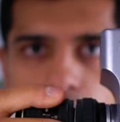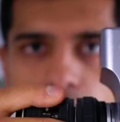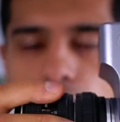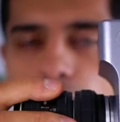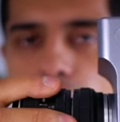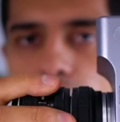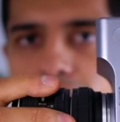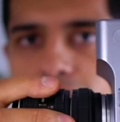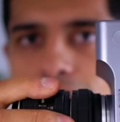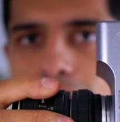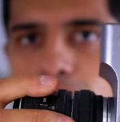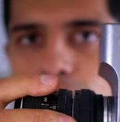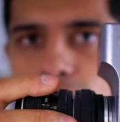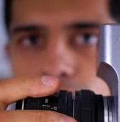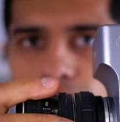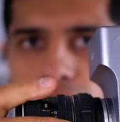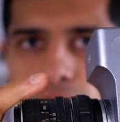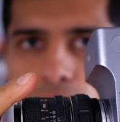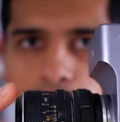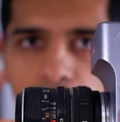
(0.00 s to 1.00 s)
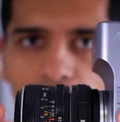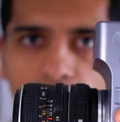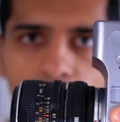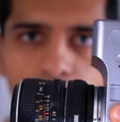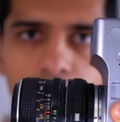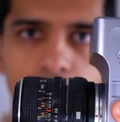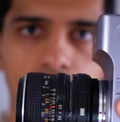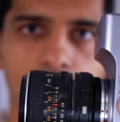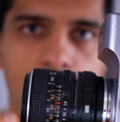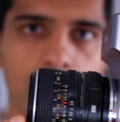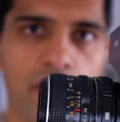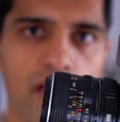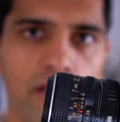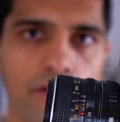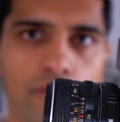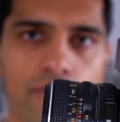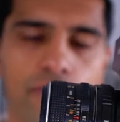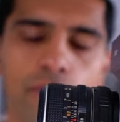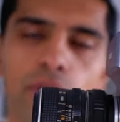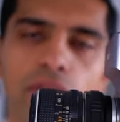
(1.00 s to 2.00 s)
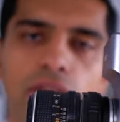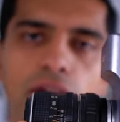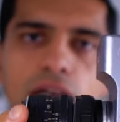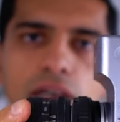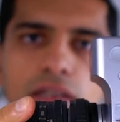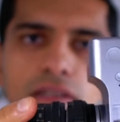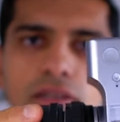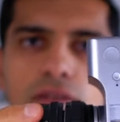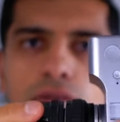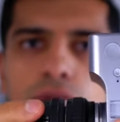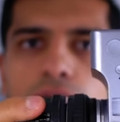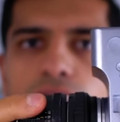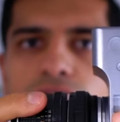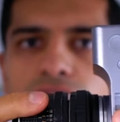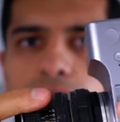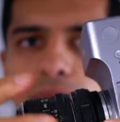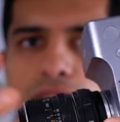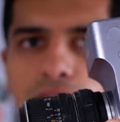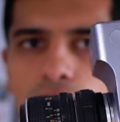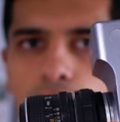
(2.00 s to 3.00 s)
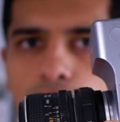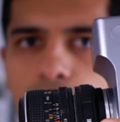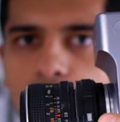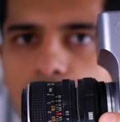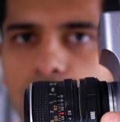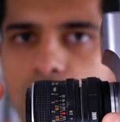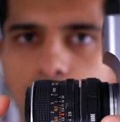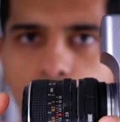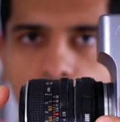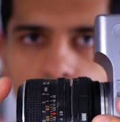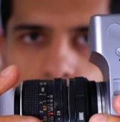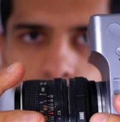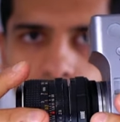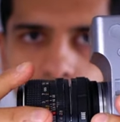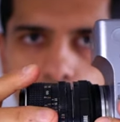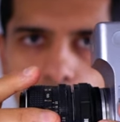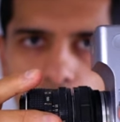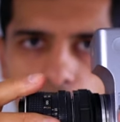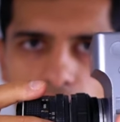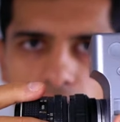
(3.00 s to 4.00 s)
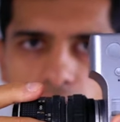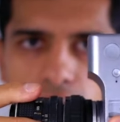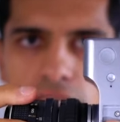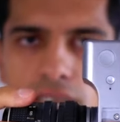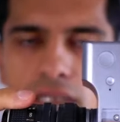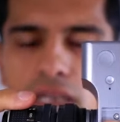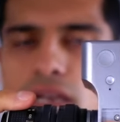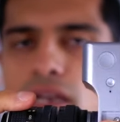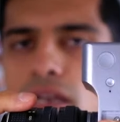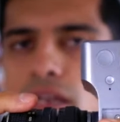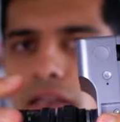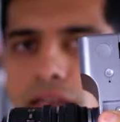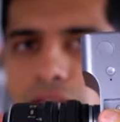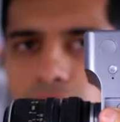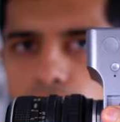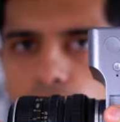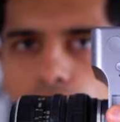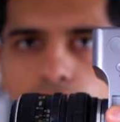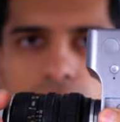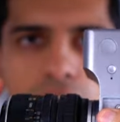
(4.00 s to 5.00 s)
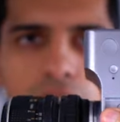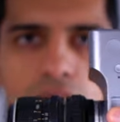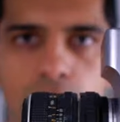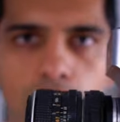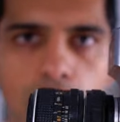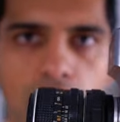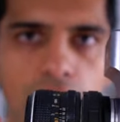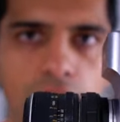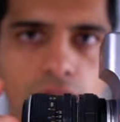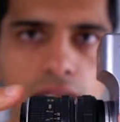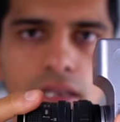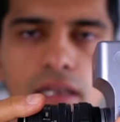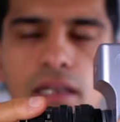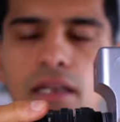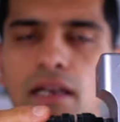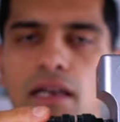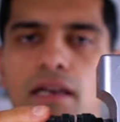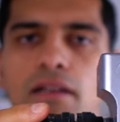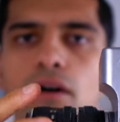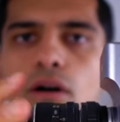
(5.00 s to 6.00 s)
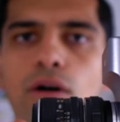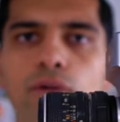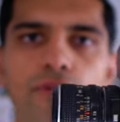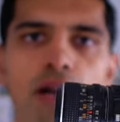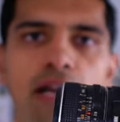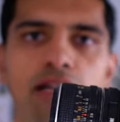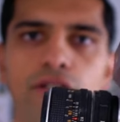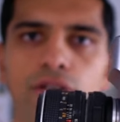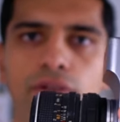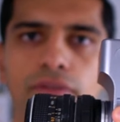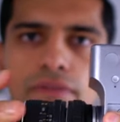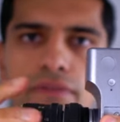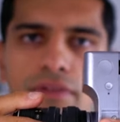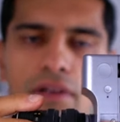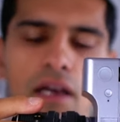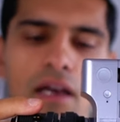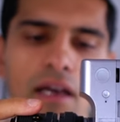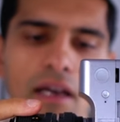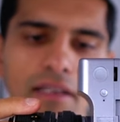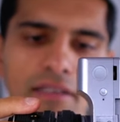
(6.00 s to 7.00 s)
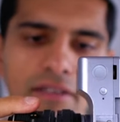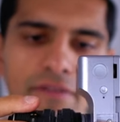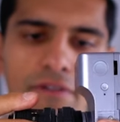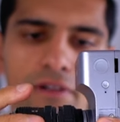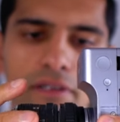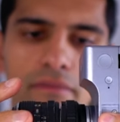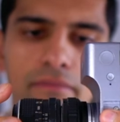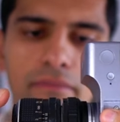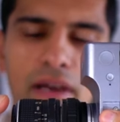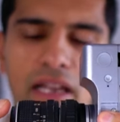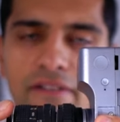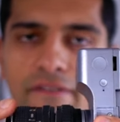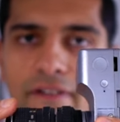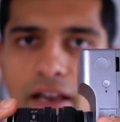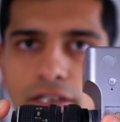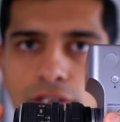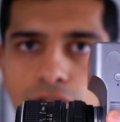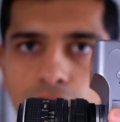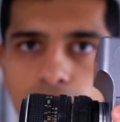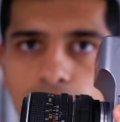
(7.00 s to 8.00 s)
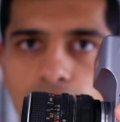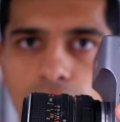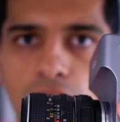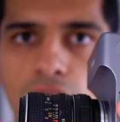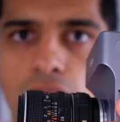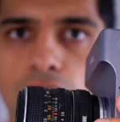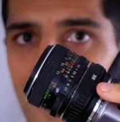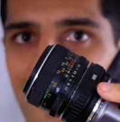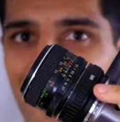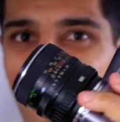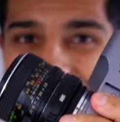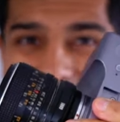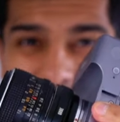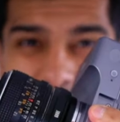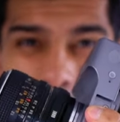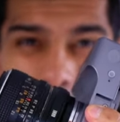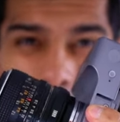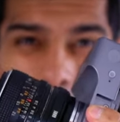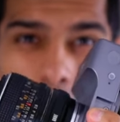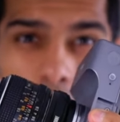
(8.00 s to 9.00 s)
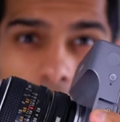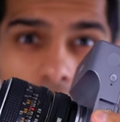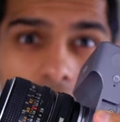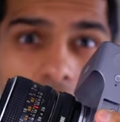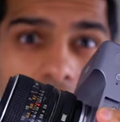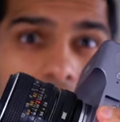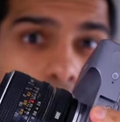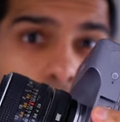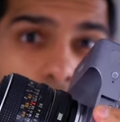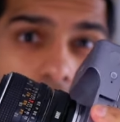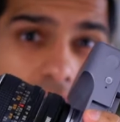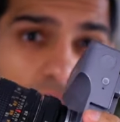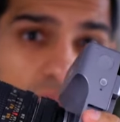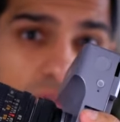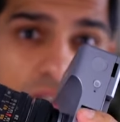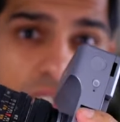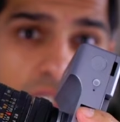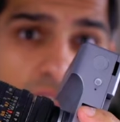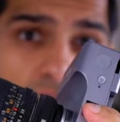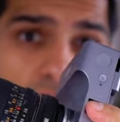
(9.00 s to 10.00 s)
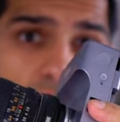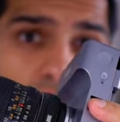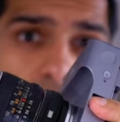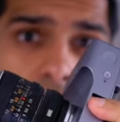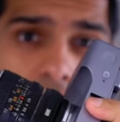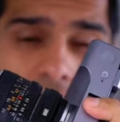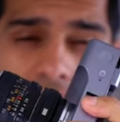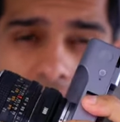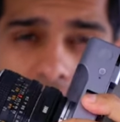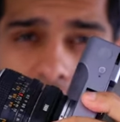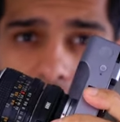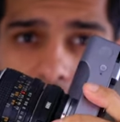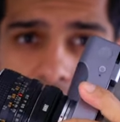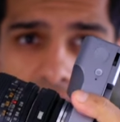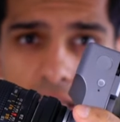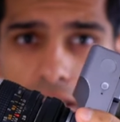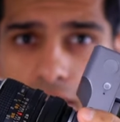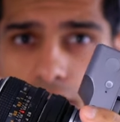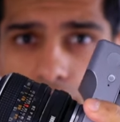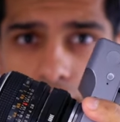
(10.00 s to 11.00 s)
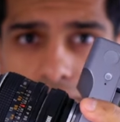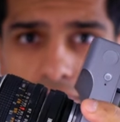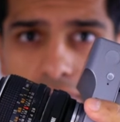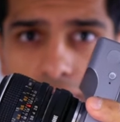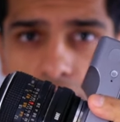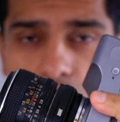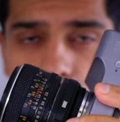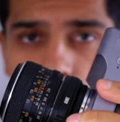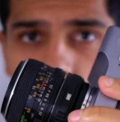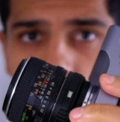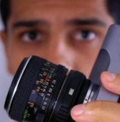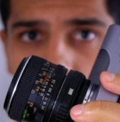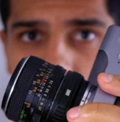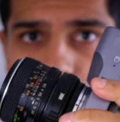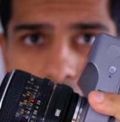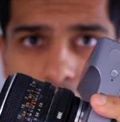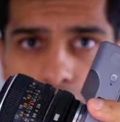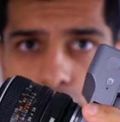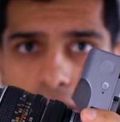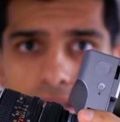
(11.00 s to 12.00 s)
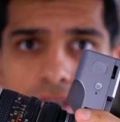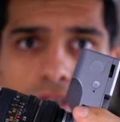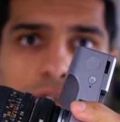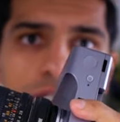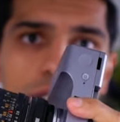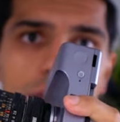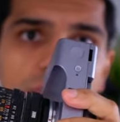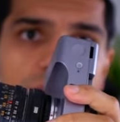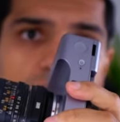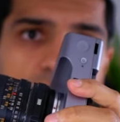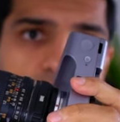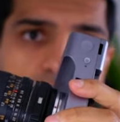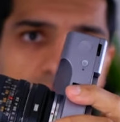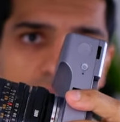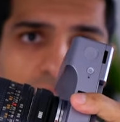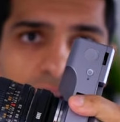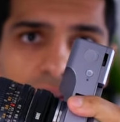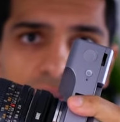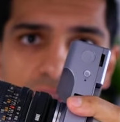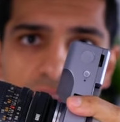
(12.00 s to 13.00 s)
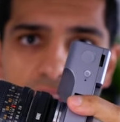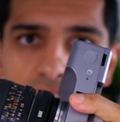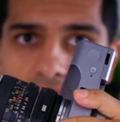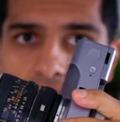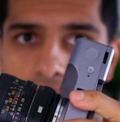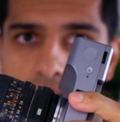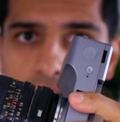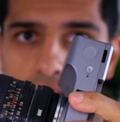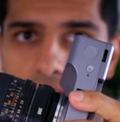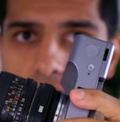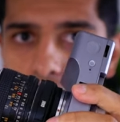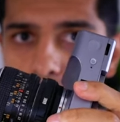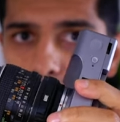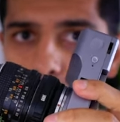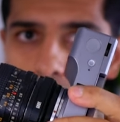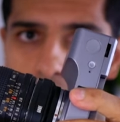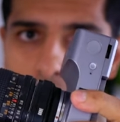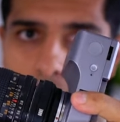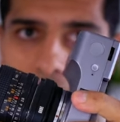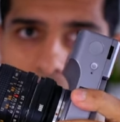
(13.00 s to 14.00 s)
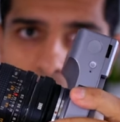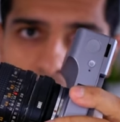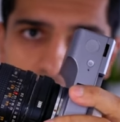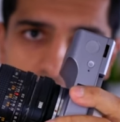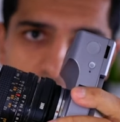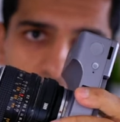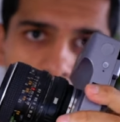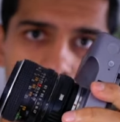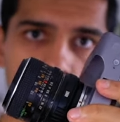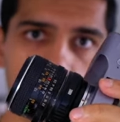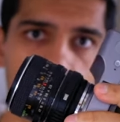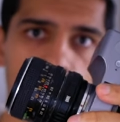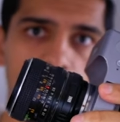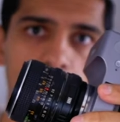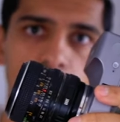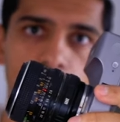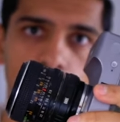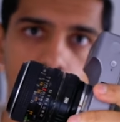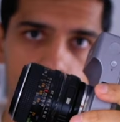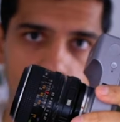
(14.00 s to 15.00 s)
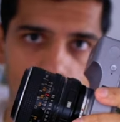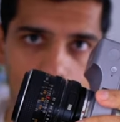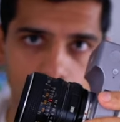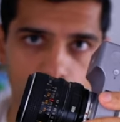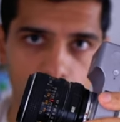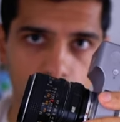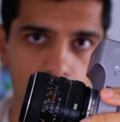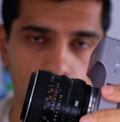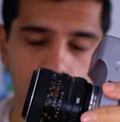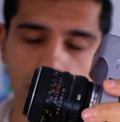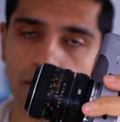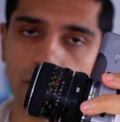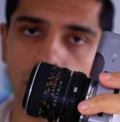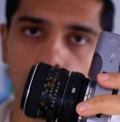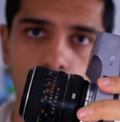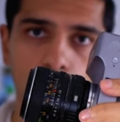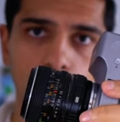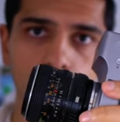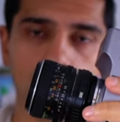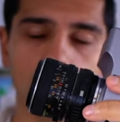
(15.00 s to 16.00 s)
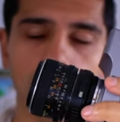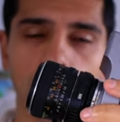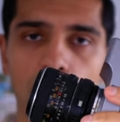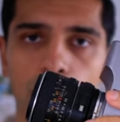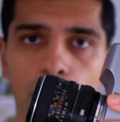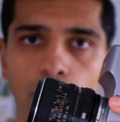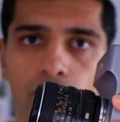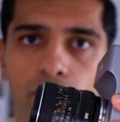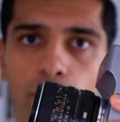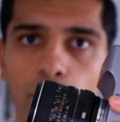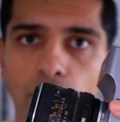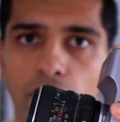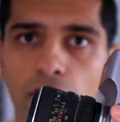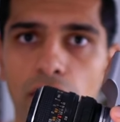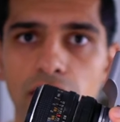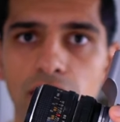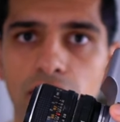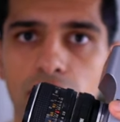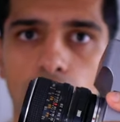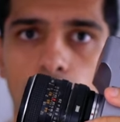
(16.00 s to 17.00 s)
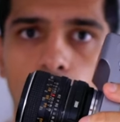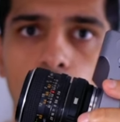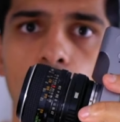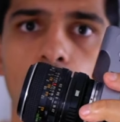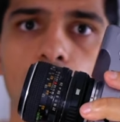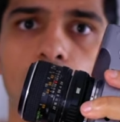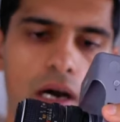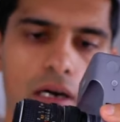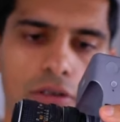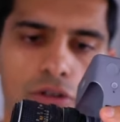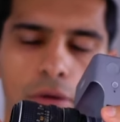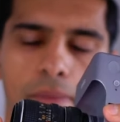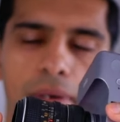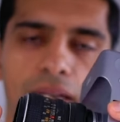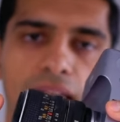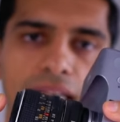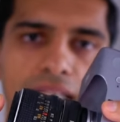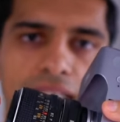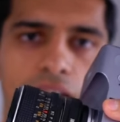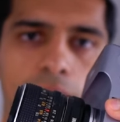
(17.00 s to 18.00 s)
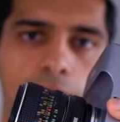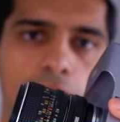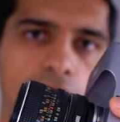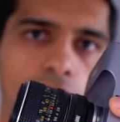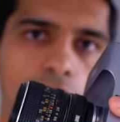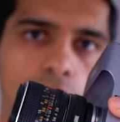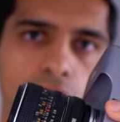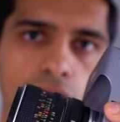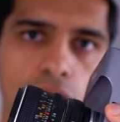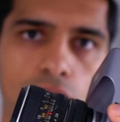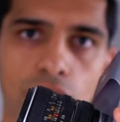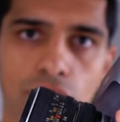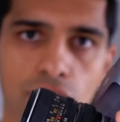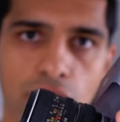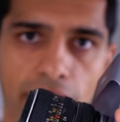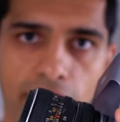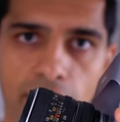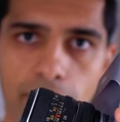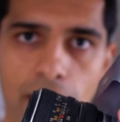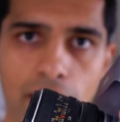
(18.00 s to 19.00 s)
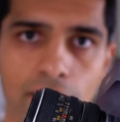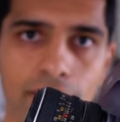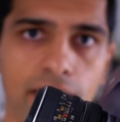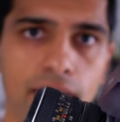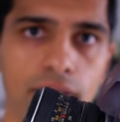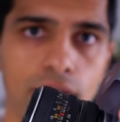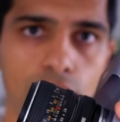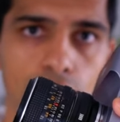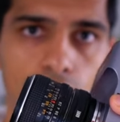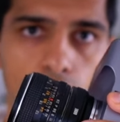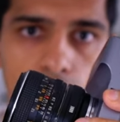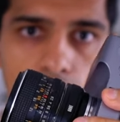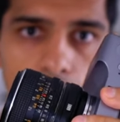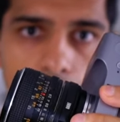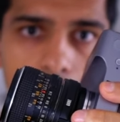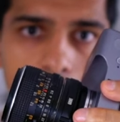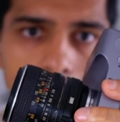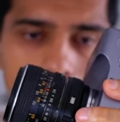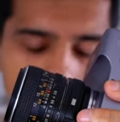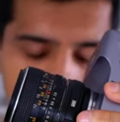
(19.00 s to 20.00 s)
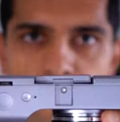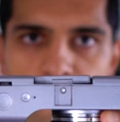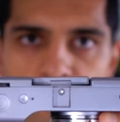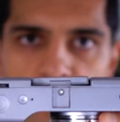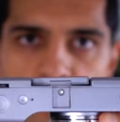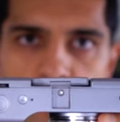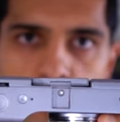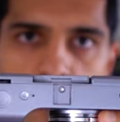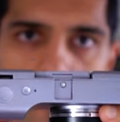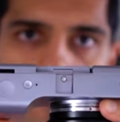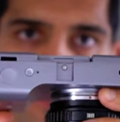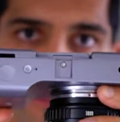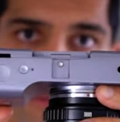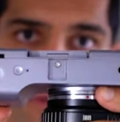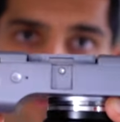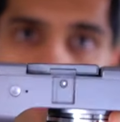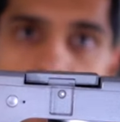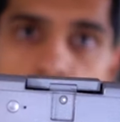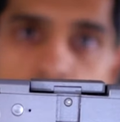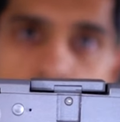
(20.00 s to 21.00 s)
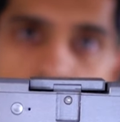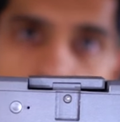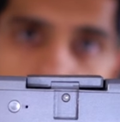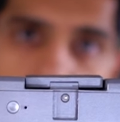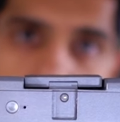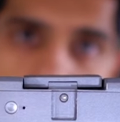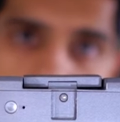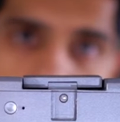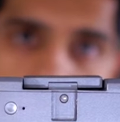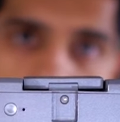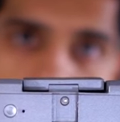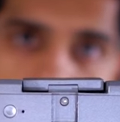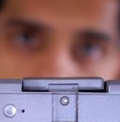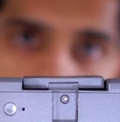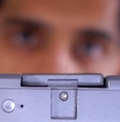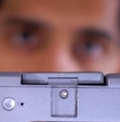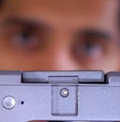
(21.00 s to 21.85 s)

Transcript: uh, adapters from Canon to Micro Four Thirds or from Sony to Micro Four Thirds, Nikon as well and a whole range of uh, different manufacturers. That's probably for another video, and there's tons of uh, really great YouTube videos out there that talk about the different types of adapters that you can use with Micro Four Thirds. So I'll drop a link down below and you can check them out in your own time. Feature number three is the